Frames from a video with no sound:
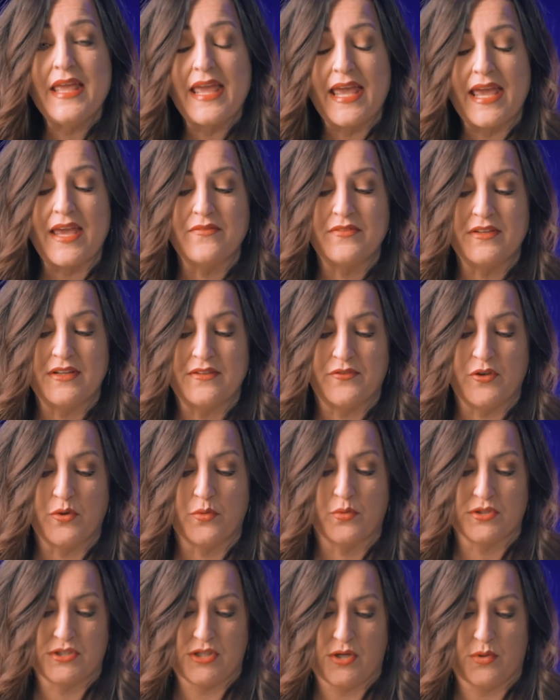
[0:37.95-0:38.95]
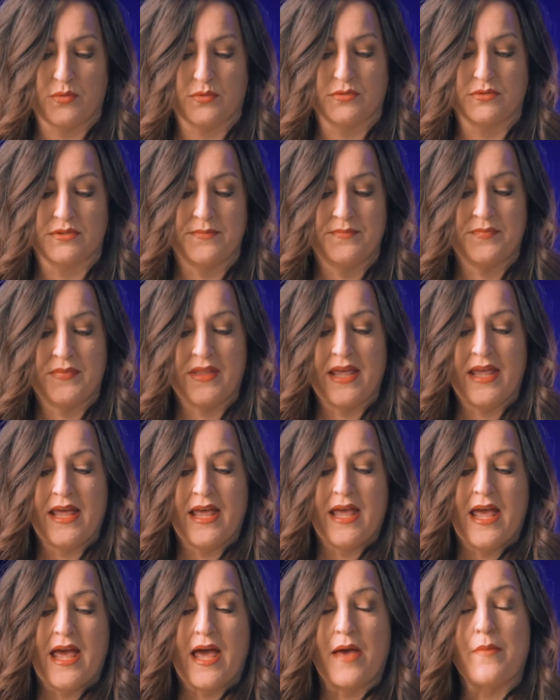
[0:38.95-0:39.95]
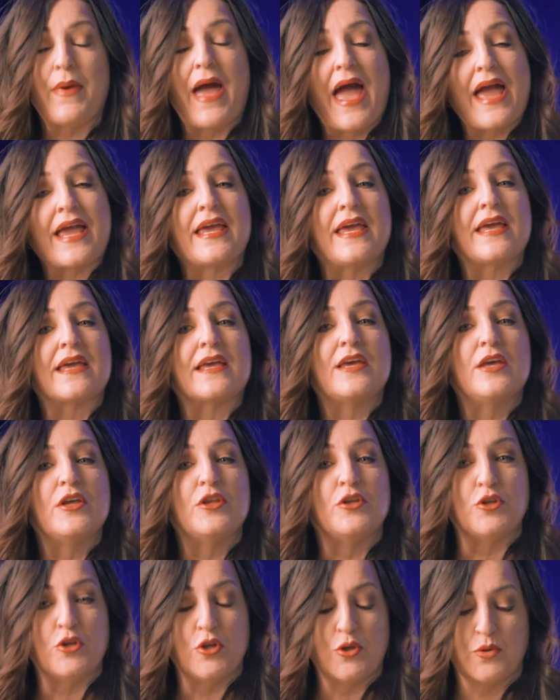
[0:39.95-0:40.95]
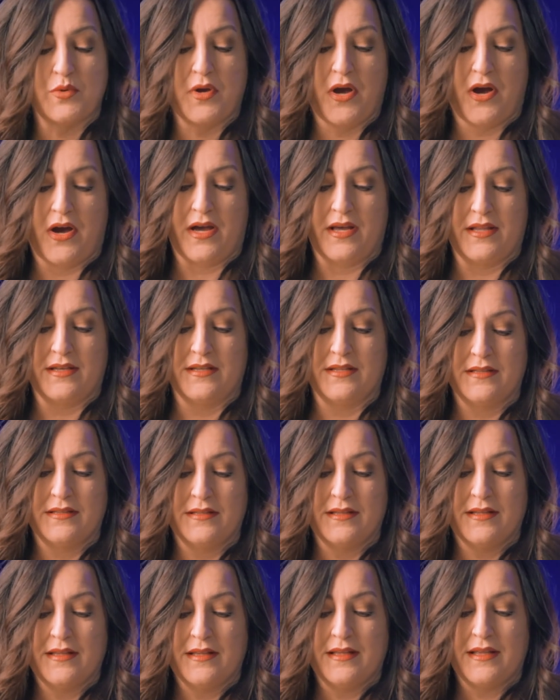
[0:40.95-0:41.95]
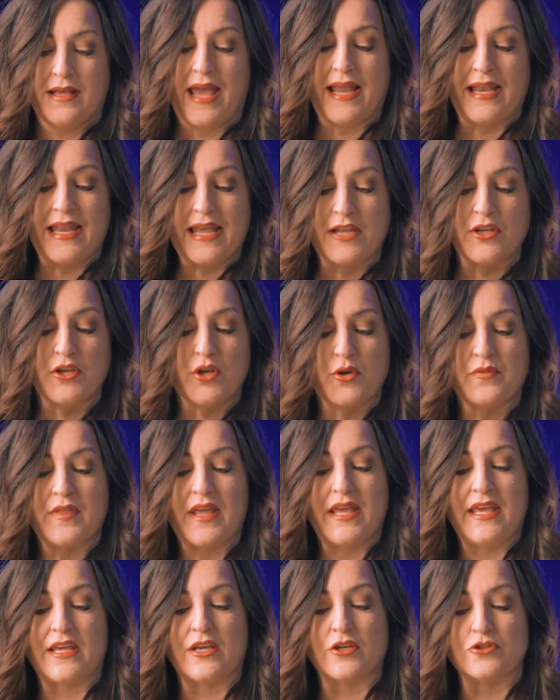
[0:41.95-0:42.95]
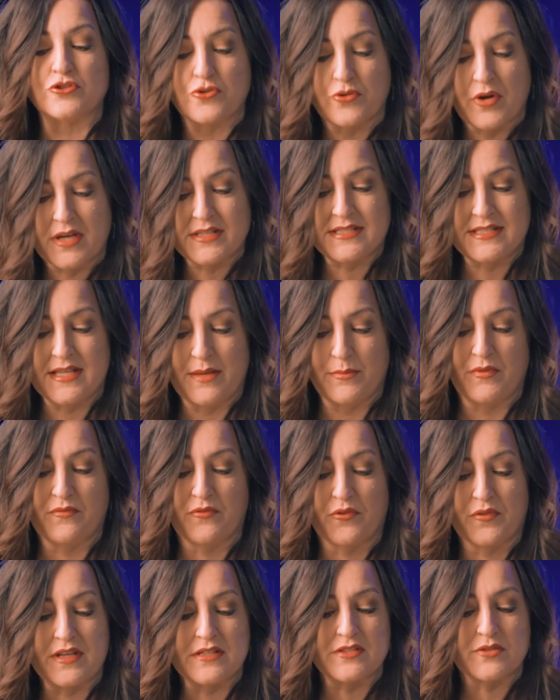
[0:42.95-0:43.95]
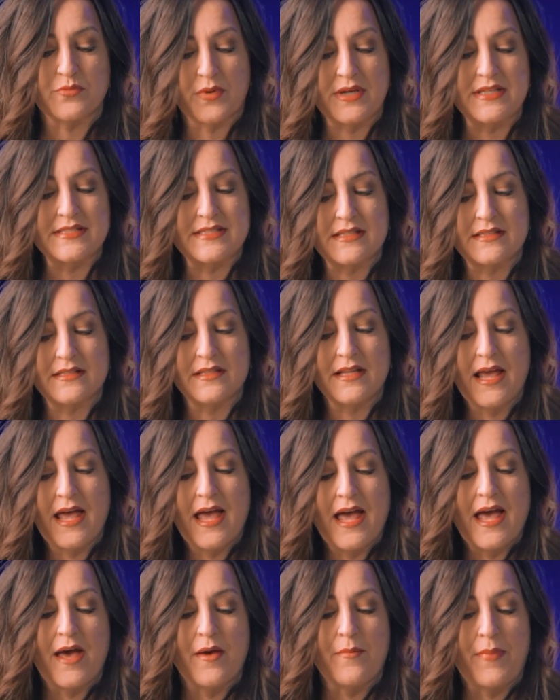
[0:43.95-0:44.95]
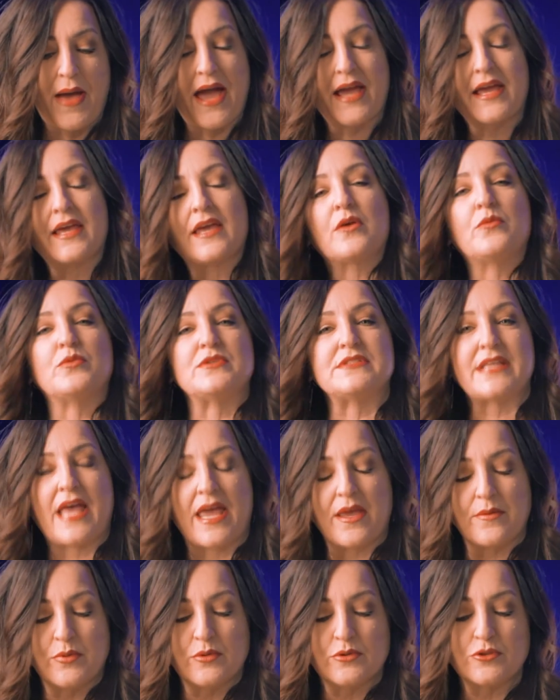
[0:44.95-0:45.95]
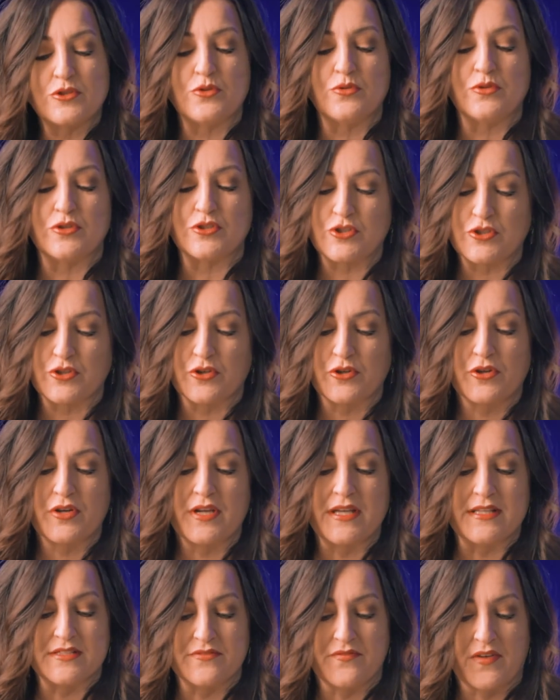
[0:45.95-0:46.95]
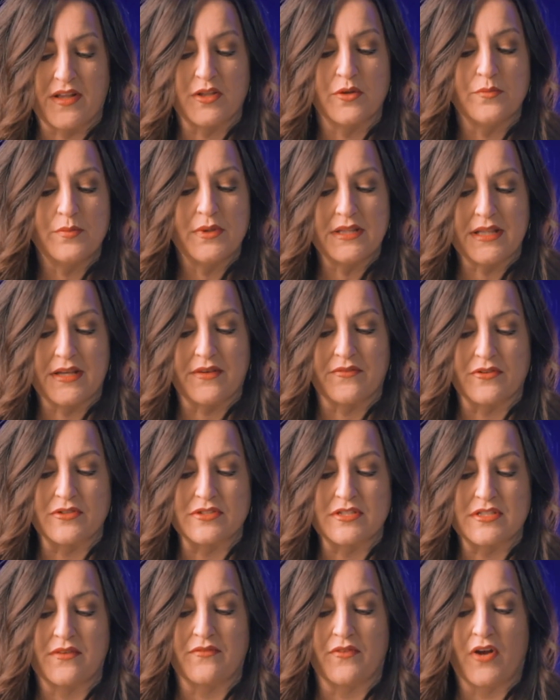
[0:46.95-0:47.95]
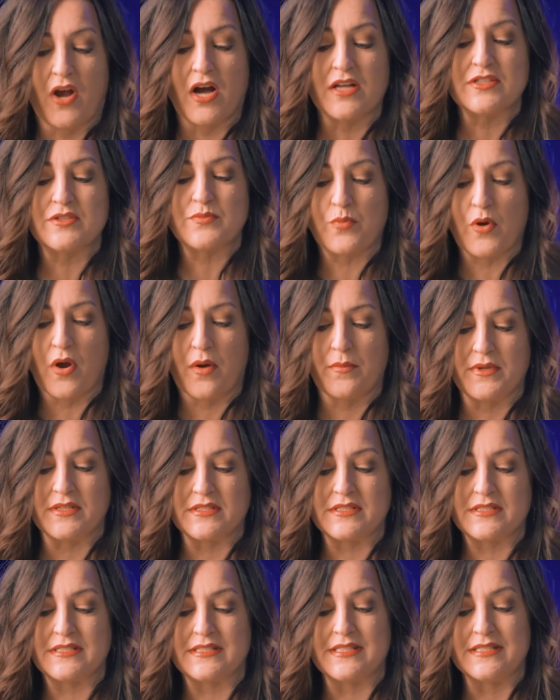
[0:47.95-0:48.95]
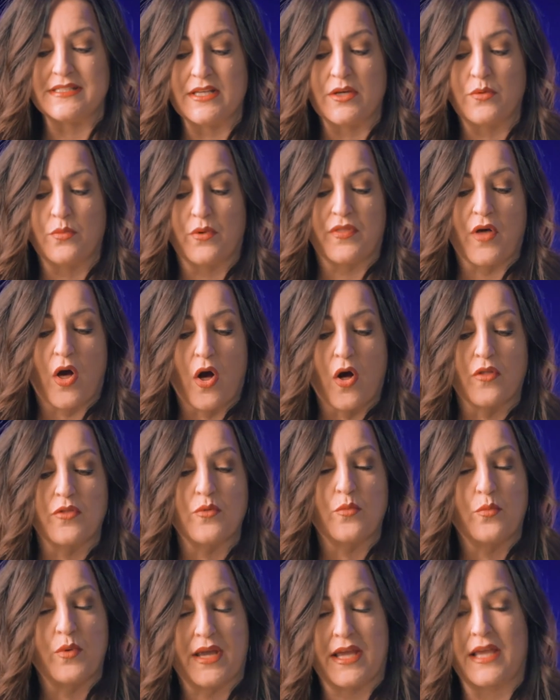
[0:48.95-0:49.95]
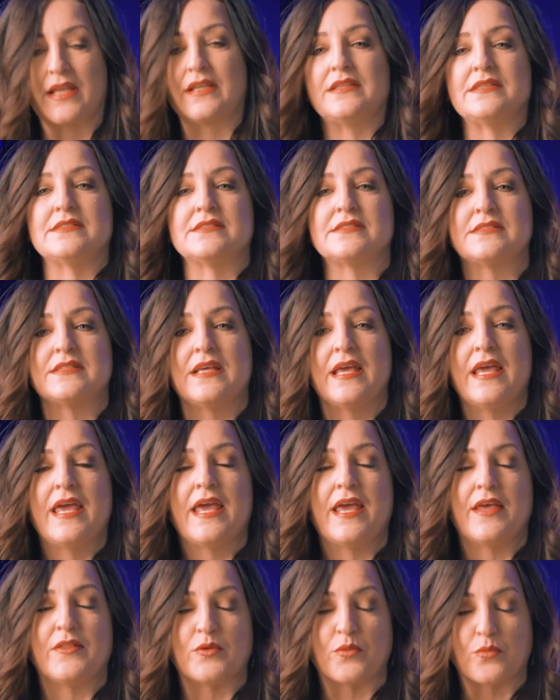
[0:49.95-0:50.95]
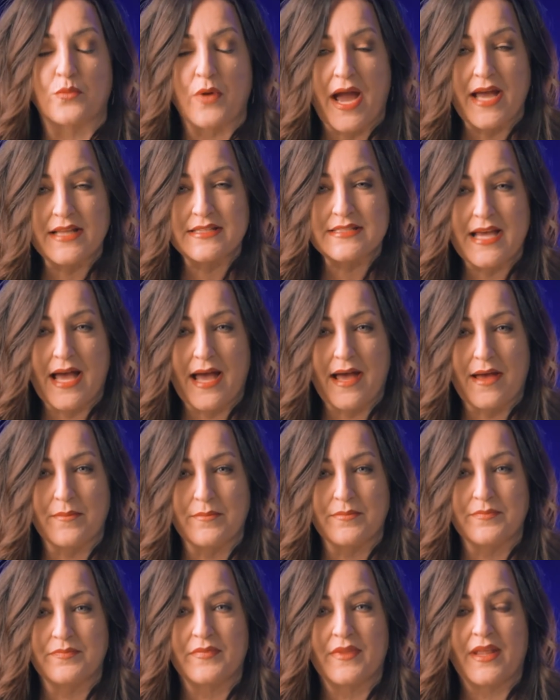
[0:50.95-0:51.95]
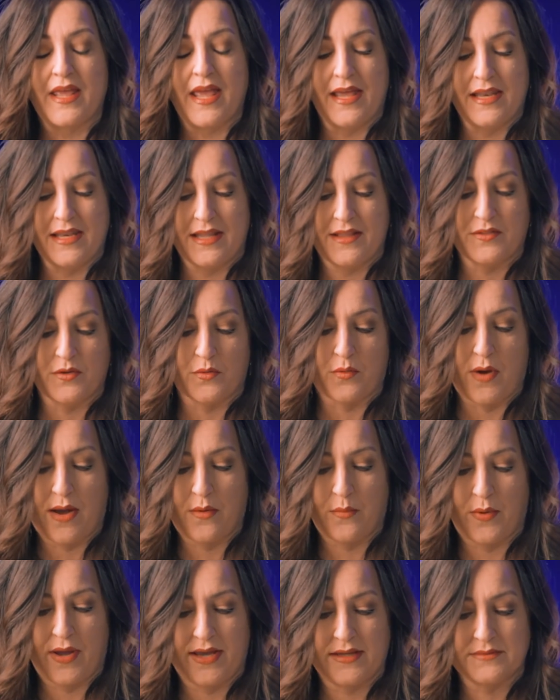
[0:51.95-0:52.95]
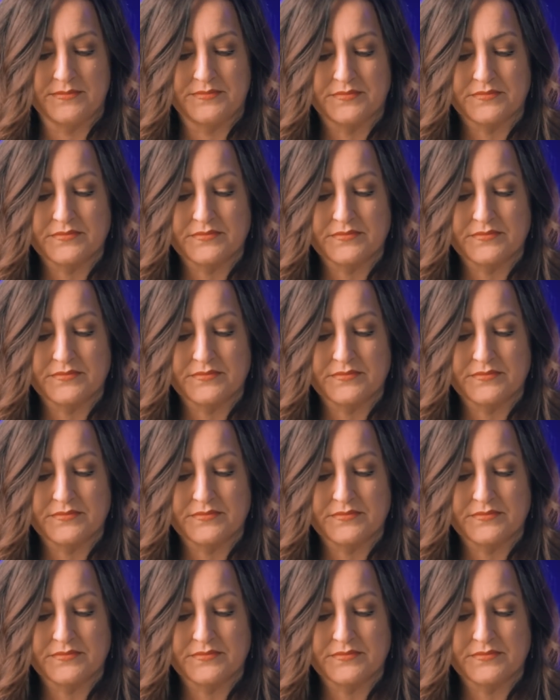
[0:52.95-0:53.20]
even if you were told." Habakkuk knew God, and he knew that he could trust him. And for this reason, Habakkuk was able to assure his fellow believers of God's promise to deal with all the wickedness in the right time and in the right way.